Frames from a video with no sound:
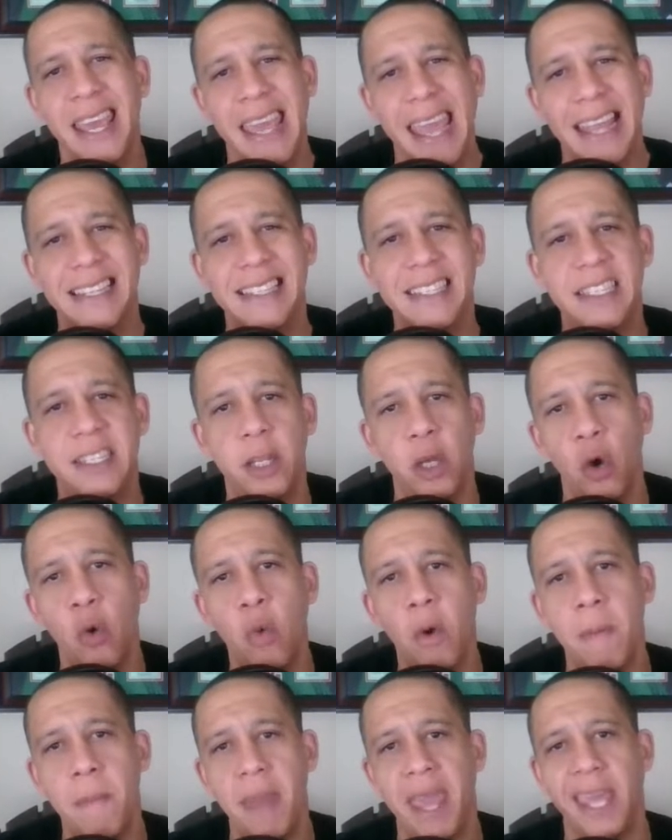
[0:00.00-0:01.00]
and still
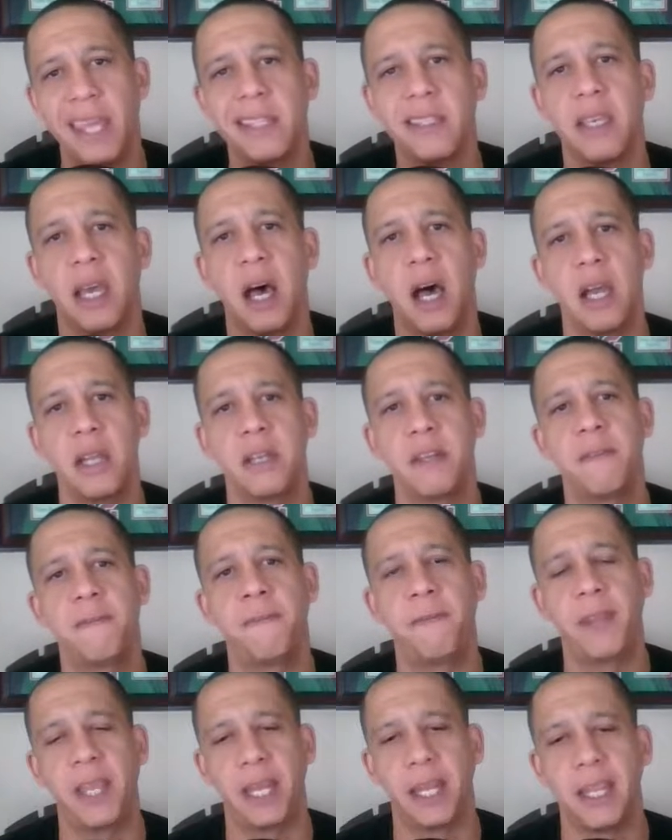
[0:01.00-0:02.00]
remains
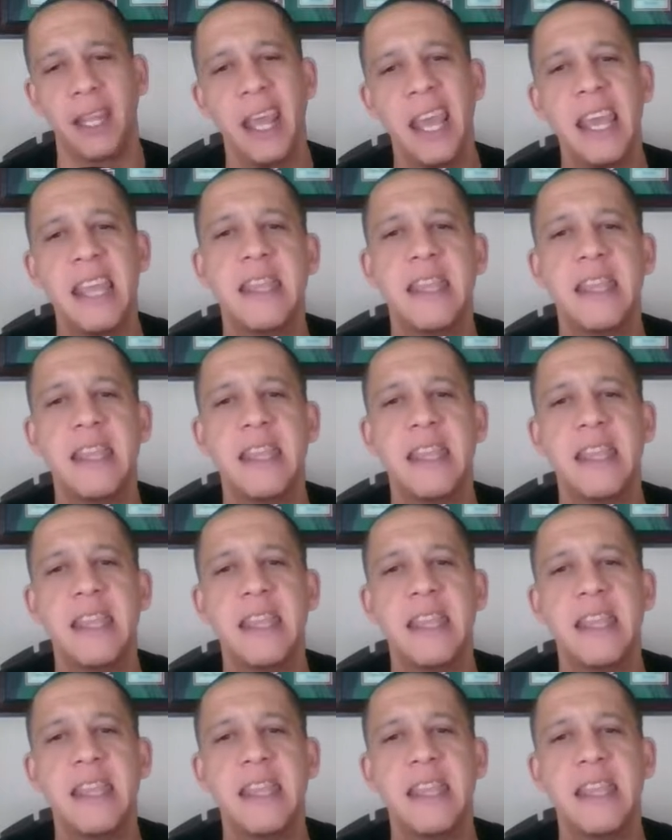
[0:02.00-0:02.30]
undefeated,